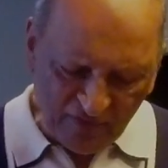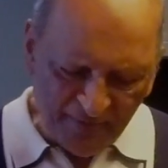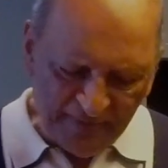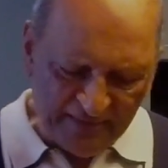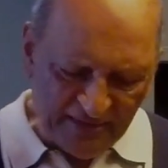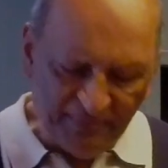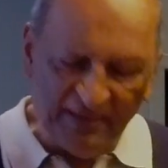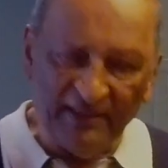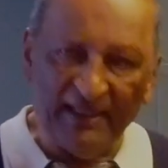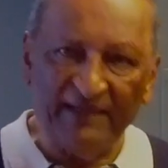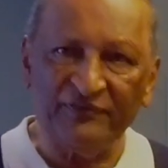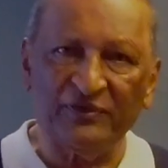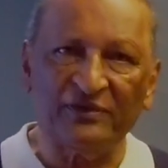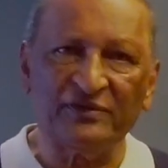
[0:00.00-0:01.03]
committed my
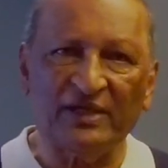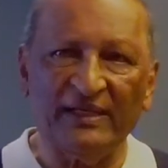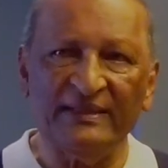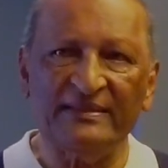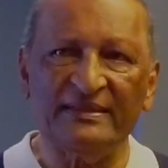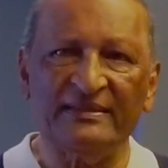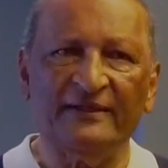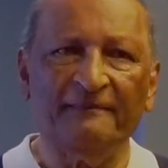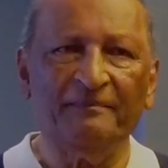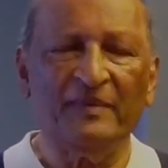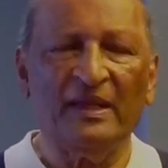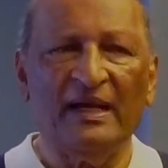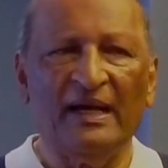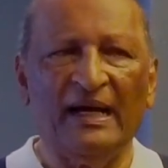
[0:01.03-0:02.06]
life to Christ,
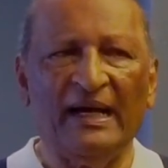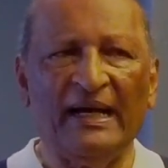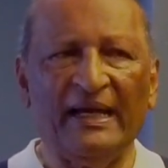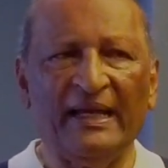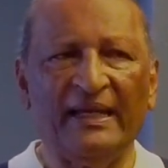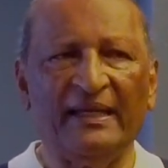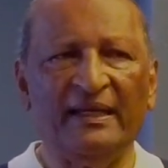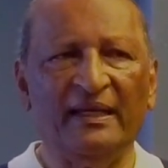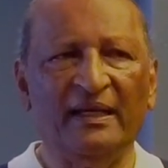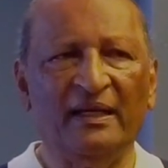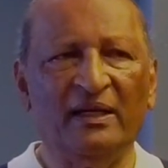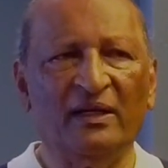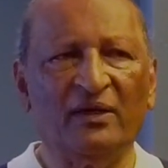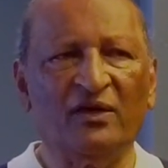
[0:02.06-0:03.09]
I
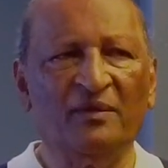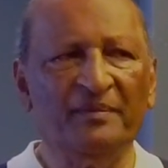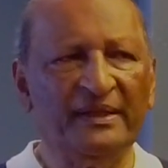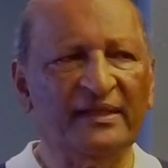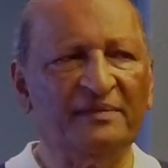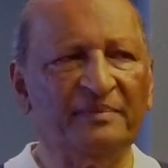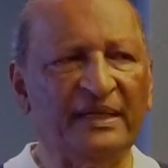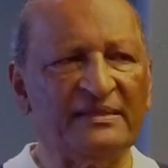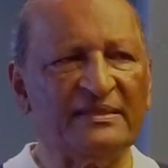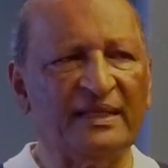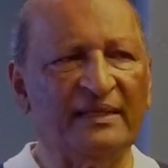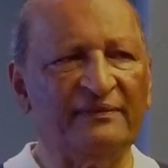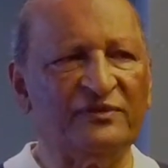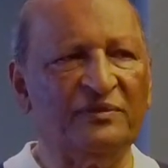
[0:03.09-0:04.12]
committed
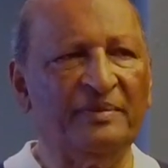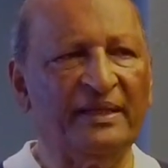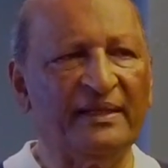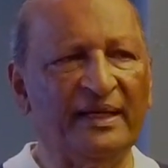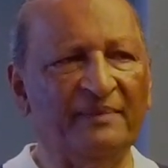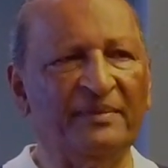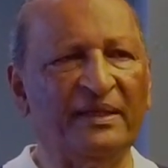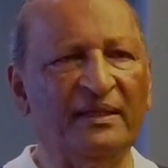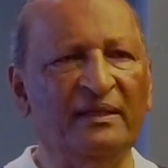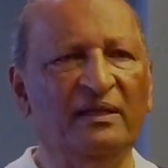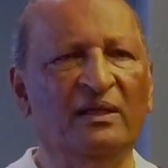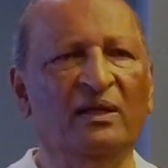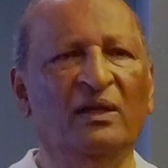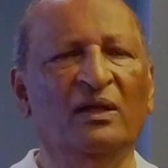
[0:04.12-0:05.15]
myself to
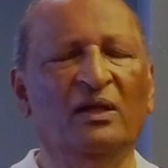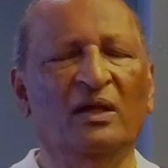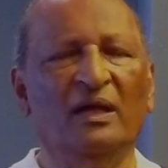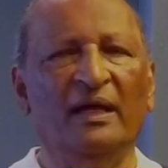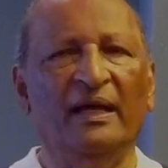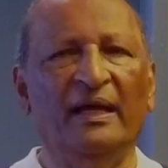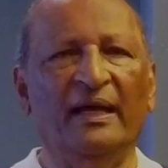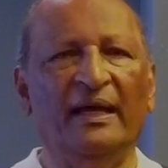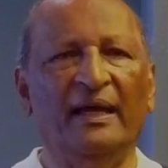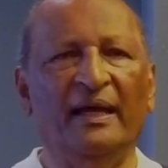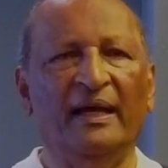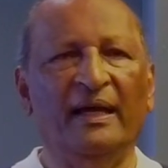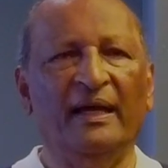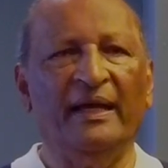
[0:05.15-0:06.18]
becoming
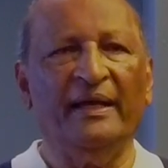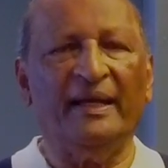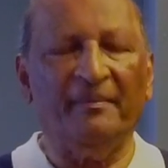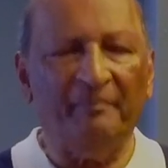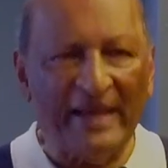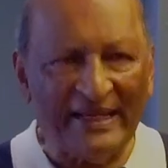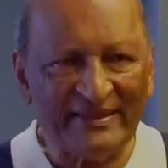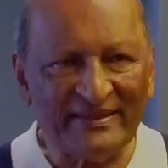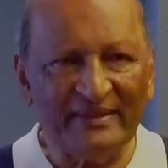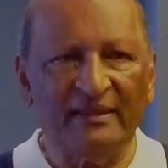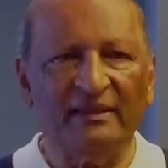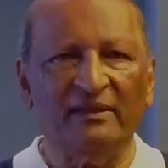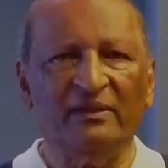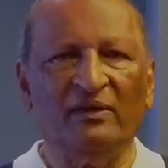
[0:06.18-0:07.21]
an
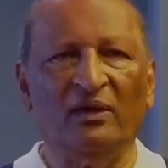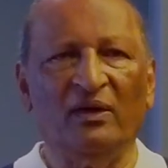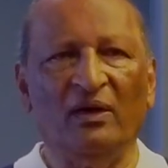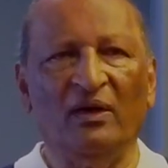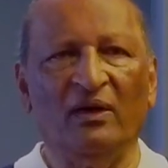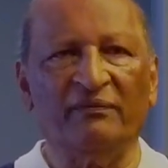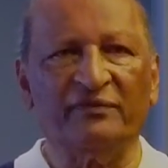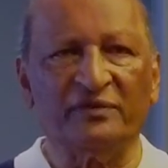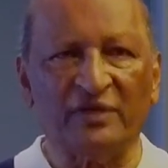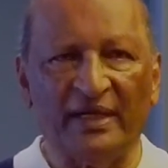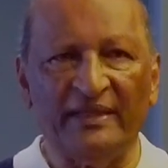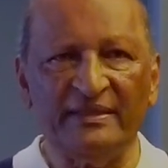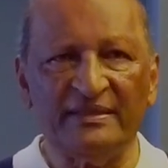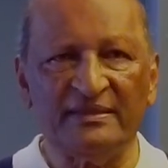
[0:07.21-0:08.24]
ambassador of
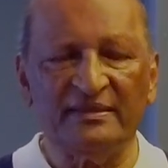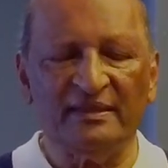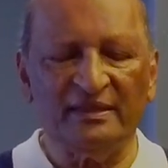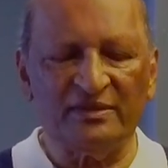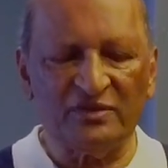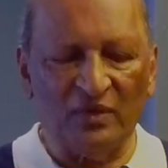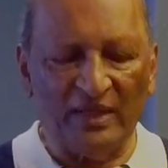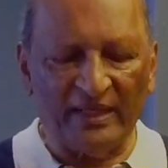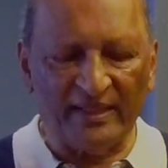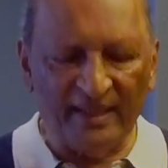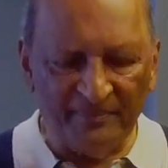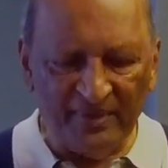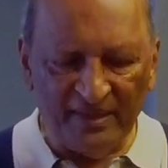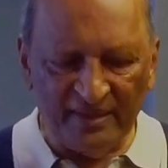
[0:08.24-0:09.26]
Christ. And so I
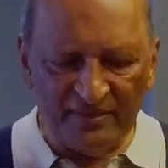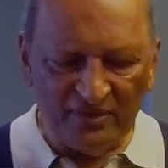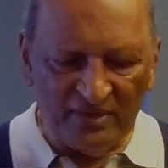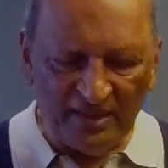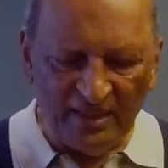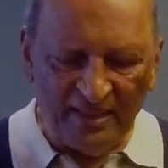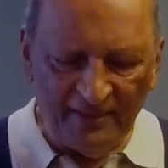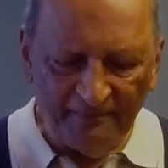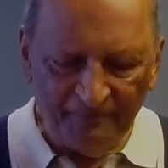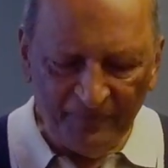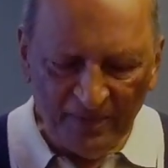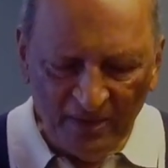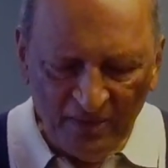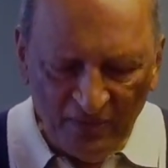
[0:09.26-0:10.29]
come here today
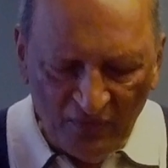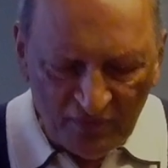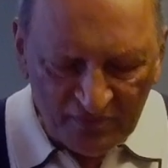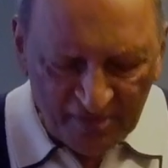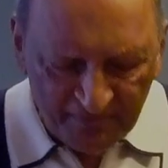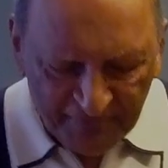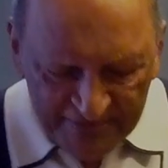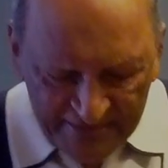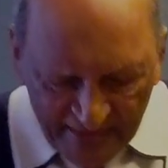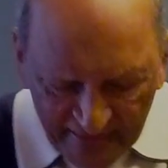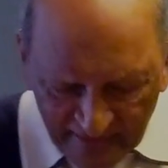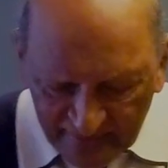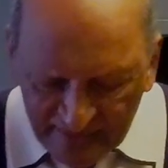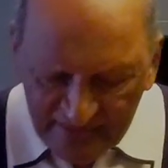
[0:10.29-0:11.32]
not
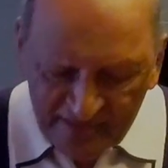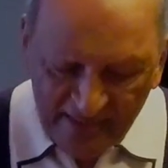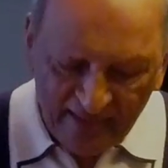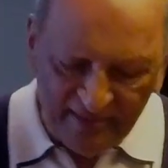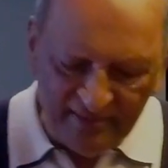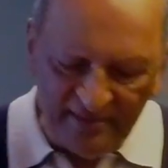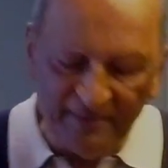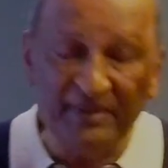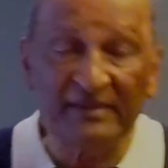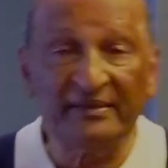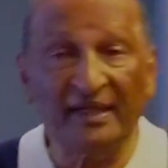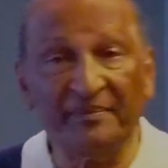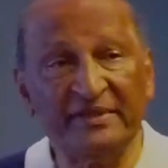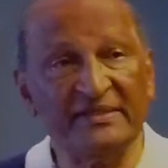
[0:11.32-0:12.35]
representing Christianity, but
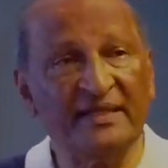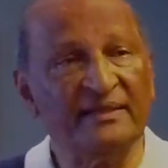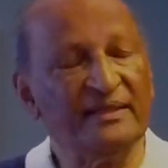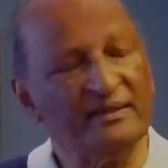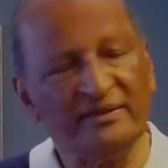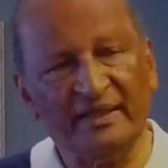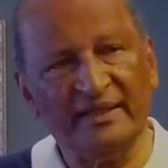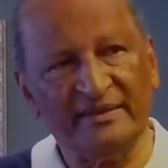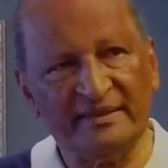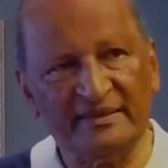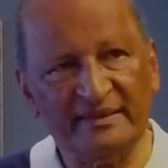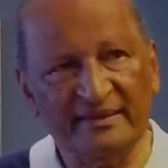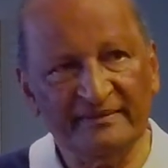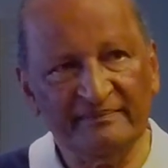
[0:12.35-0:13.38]
representing
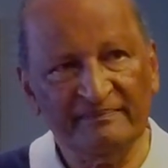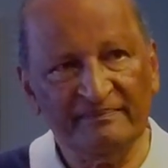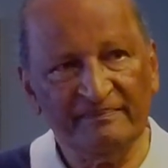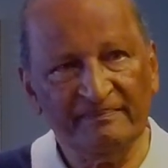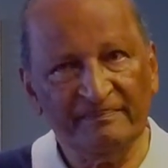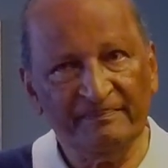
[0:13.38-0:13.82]
Christ. Hallelujah.